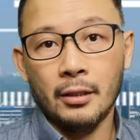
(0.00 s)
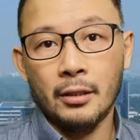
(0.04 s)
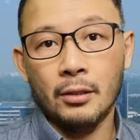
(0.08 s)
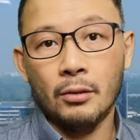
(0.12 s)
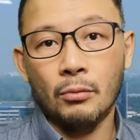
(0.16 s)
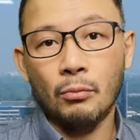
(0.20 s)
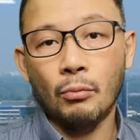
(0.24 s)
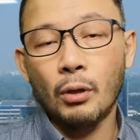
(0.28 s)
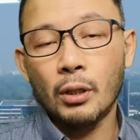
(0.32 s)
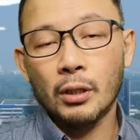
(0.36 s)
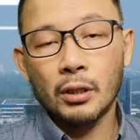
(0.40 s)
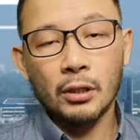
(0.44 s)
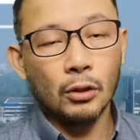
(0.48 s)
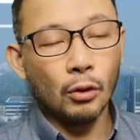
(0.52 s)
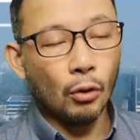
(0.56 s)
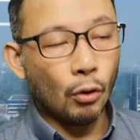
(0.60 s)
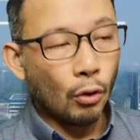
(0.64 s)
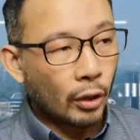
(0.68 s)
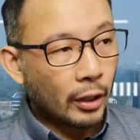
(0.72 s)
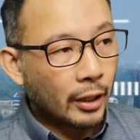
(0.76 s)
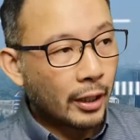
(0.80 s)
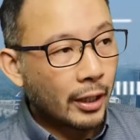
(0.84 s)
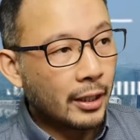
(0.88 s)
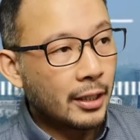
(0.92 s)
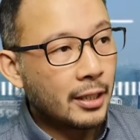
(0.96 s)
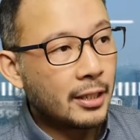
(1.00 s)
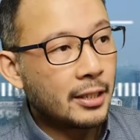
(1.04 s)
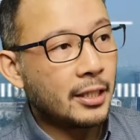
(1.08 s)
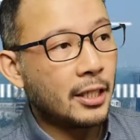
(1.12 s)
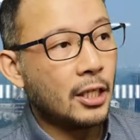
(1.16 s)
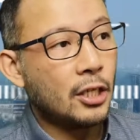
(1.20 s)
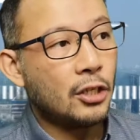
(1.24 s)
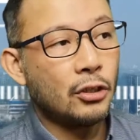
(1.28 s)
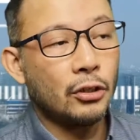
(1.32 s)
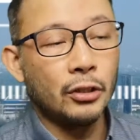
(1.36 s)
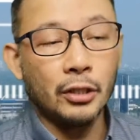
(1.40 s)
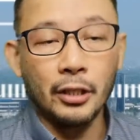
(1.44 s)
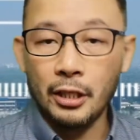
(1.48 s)
what the
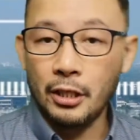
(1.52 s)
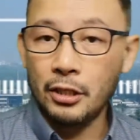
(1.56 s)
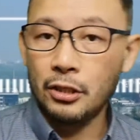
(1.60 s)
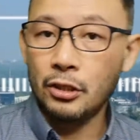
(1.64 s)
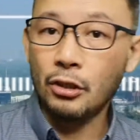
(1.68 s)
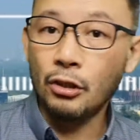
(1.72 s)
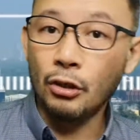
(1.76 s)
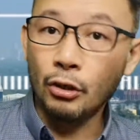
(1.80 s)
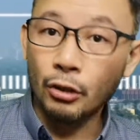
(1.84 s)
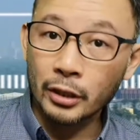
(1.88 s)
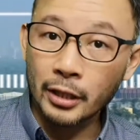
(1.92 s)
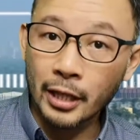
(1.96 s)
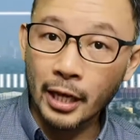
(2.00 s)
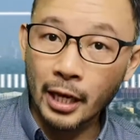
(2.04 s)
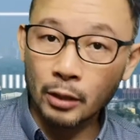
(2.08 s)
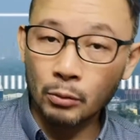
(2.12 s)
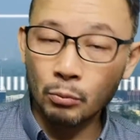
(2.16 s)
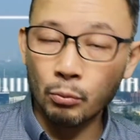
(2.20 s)
organization is good at,